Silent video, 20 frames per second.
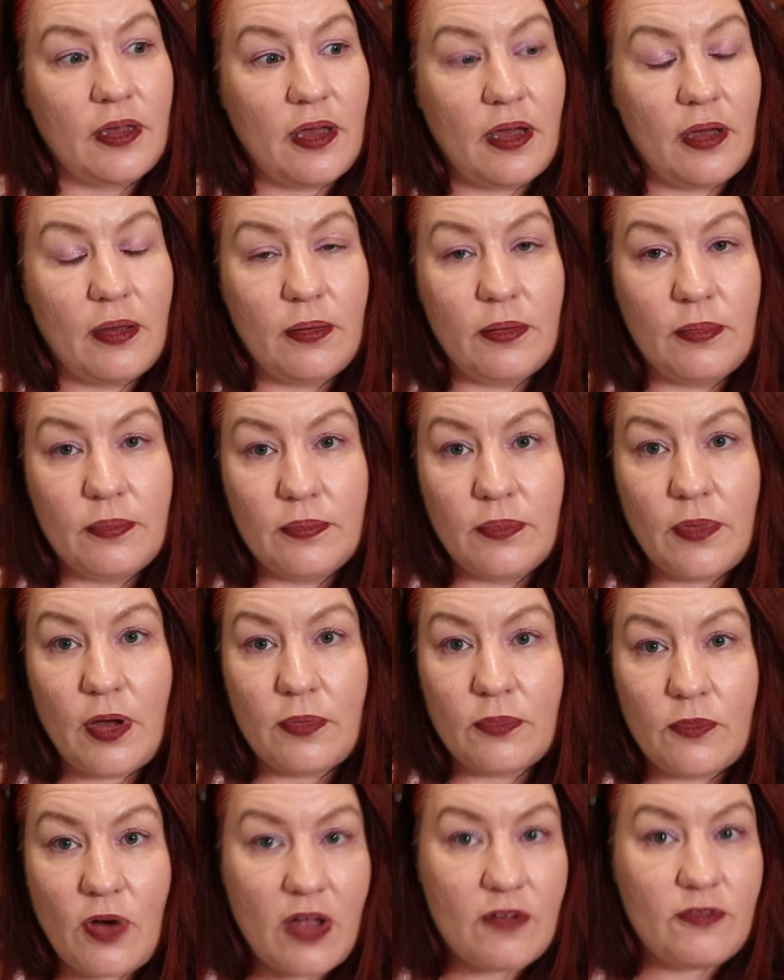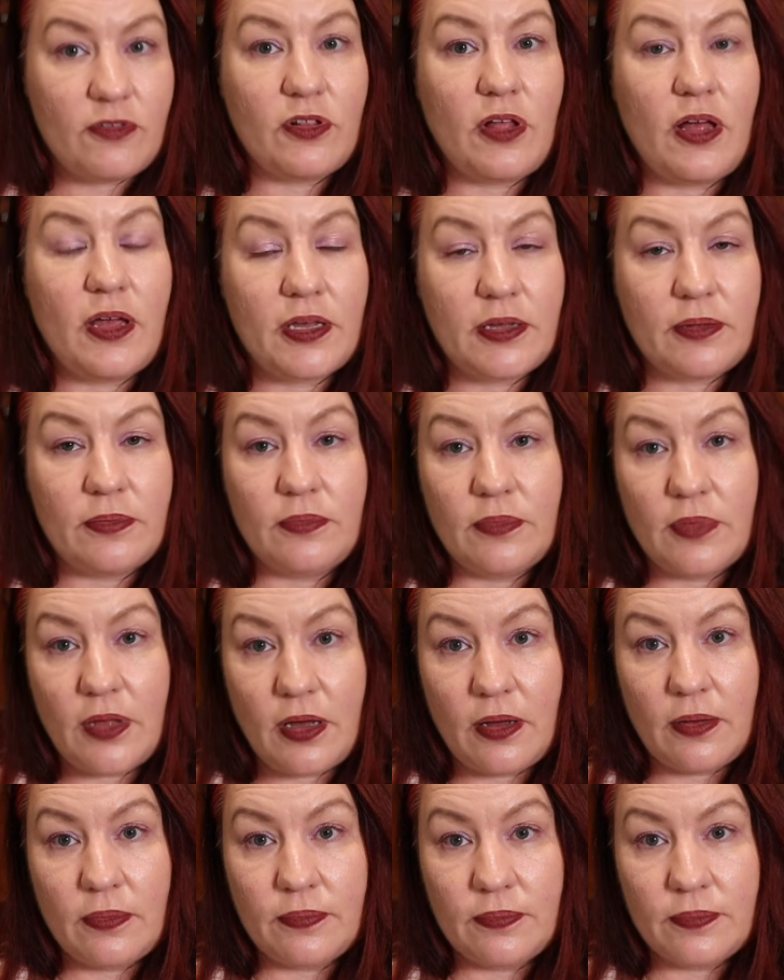I'm grateful I
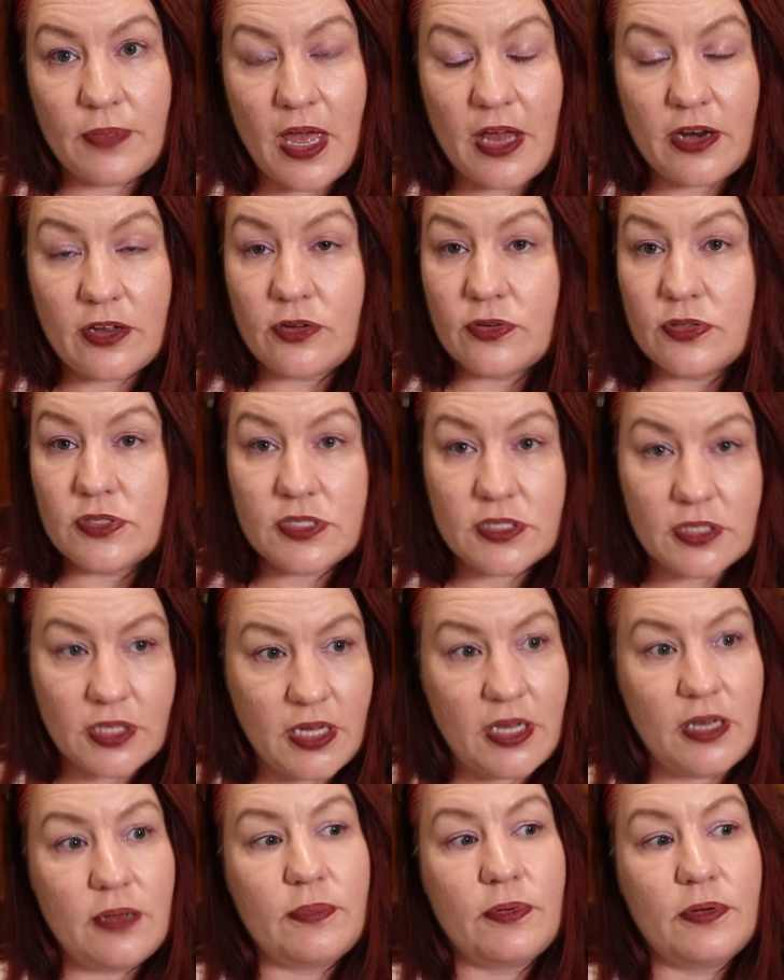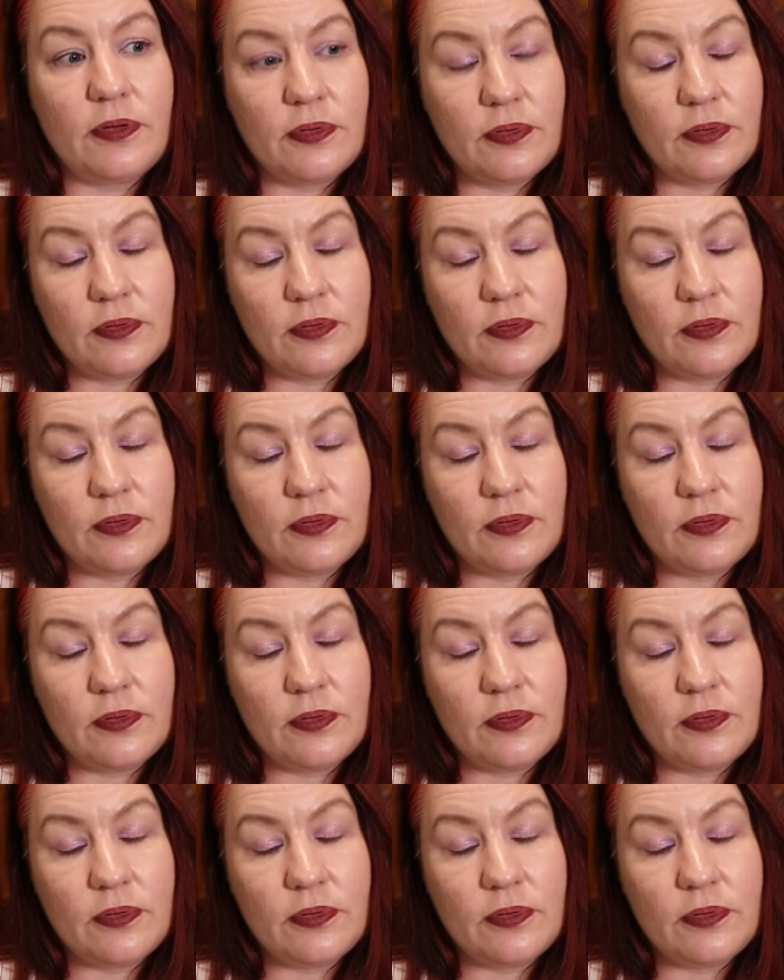had a good sleep.